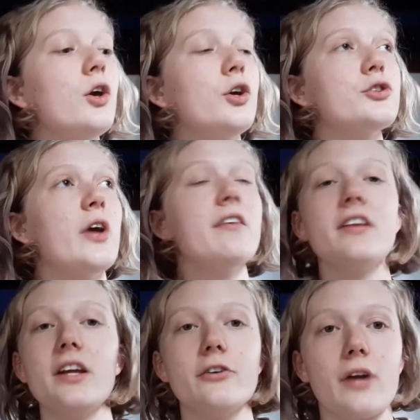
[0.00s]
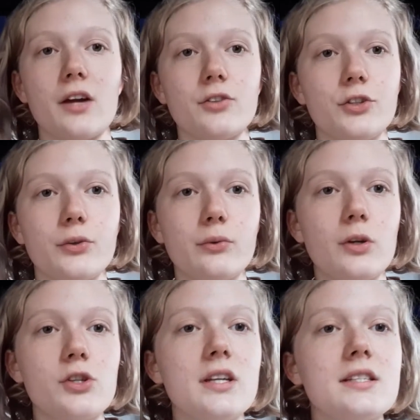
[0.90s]
So everything around you, what
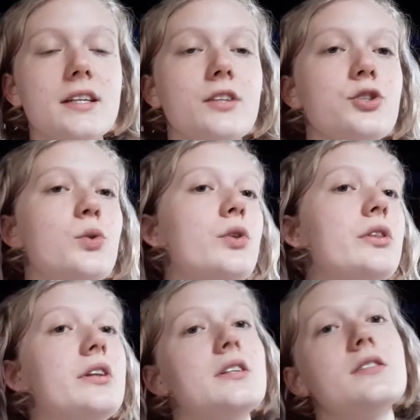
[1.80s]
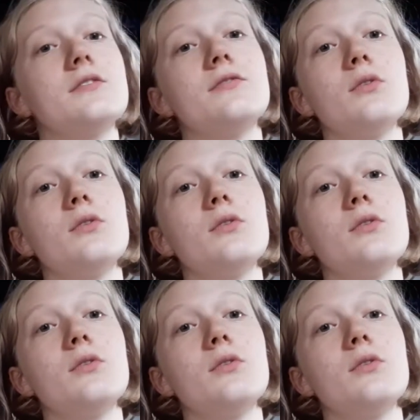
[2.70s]
you're listening to this